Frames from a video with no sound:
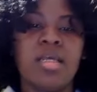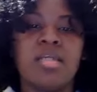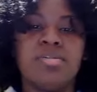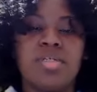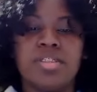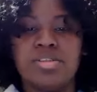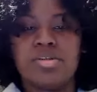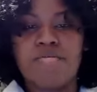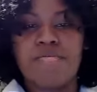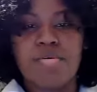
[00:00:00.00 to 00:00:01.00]
you didn't
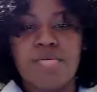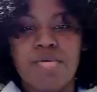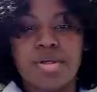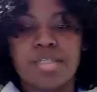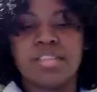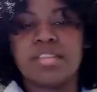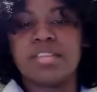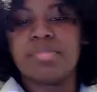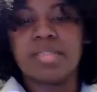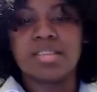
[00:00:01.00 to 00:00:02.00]
show up for court, it's
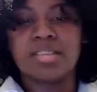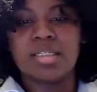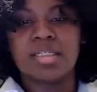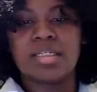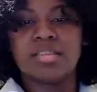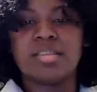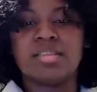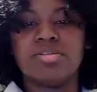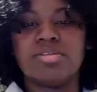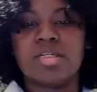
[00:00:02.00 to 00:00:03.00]
just speeding tickets.
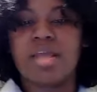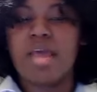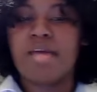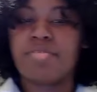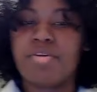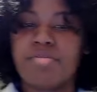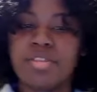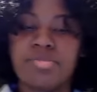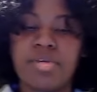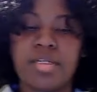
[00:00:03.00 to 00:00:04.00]
You're trying to have your
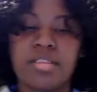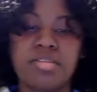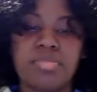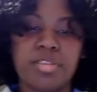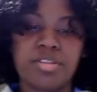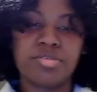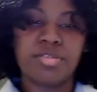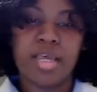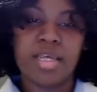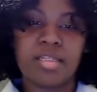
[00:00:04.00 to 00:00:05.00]
arrest record expunged for
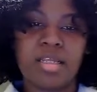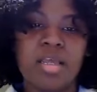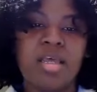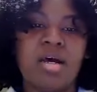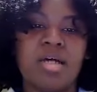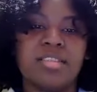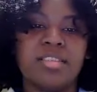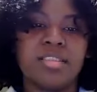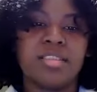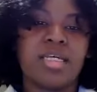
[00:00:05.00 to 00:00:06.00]
that.
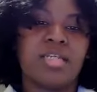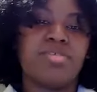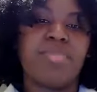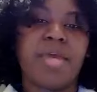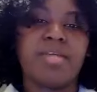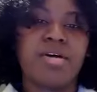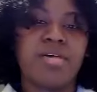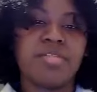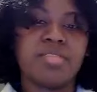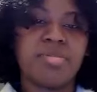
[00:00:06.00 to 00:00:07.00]
Since then, you paid
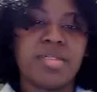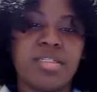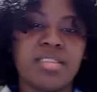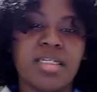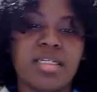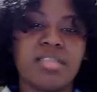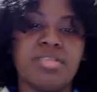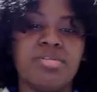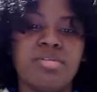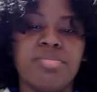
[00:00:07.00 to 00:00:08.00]
off the speeding
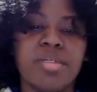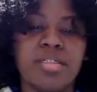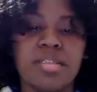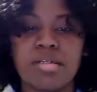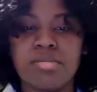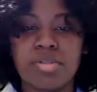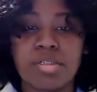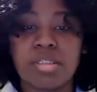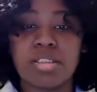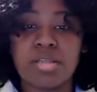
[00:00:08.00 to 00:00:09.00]
tickets, you completed the
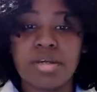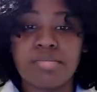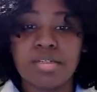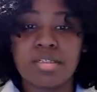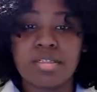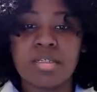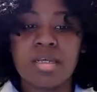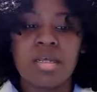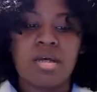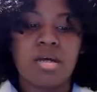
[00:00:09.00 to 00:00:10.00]
community service,
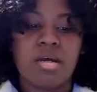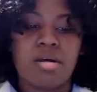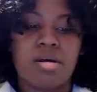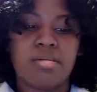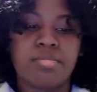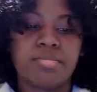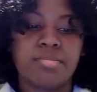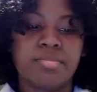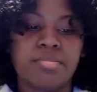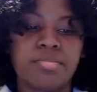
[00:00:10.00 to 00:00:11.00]

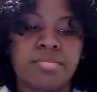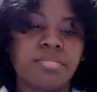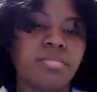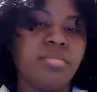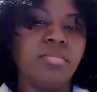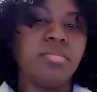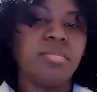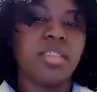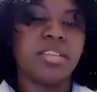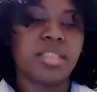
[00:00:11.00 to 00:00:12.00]

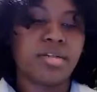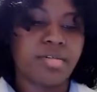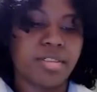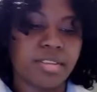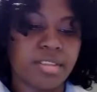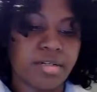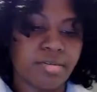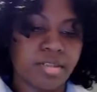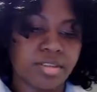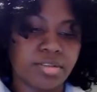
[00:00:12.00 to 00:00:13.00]
et cetera, et
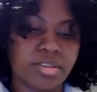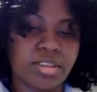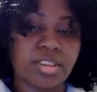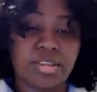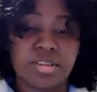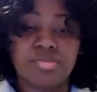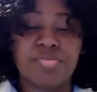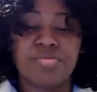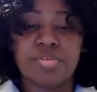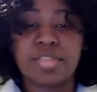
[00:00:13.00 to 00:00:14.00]
cetera. So the judge just
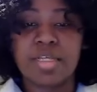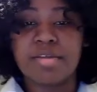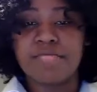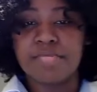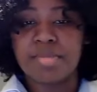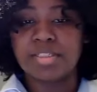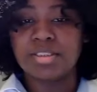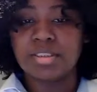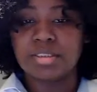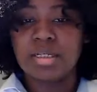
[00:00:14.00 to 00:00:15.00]
reviews that
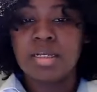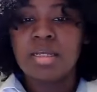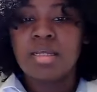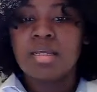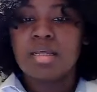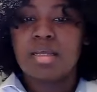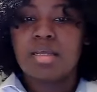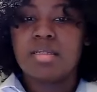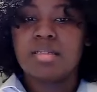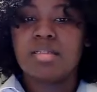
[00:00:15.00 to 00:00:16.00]
information
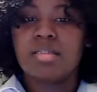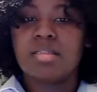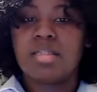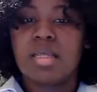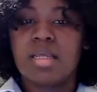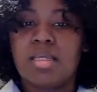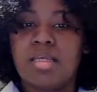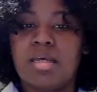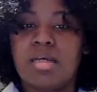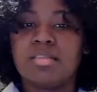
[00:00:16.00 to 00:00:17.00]
and they
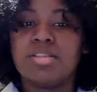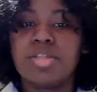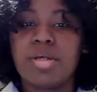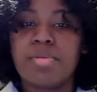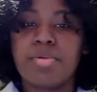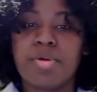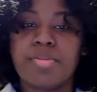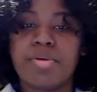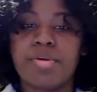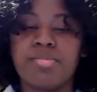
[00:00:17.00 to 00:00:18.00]
determine
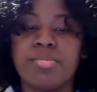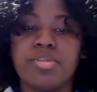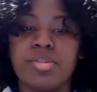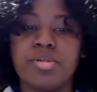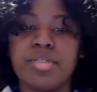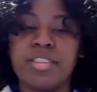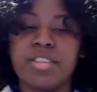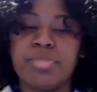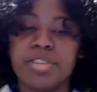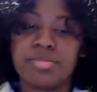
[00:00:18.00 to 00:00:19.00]
whether Missouri
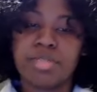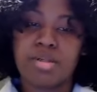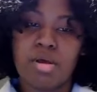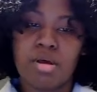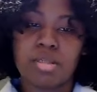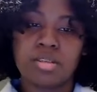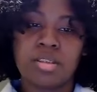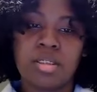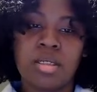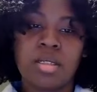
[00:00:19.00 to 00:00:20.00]
expungement
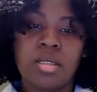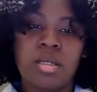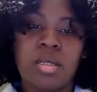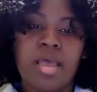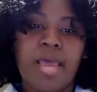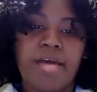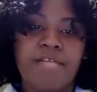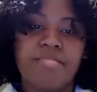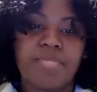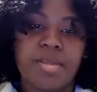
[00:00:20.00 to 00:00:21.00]
laws
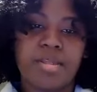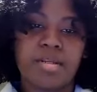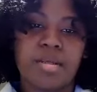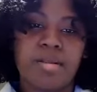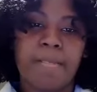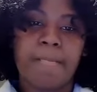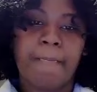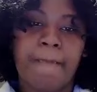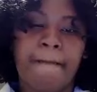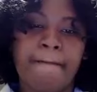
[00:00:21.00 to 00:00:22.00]
have been
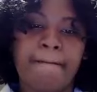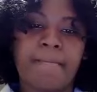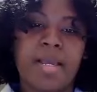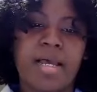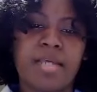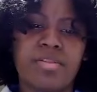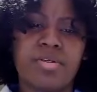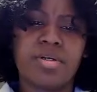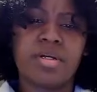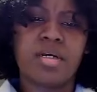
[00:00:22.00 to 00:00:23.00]

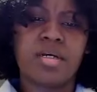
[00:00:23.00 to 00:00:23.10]
either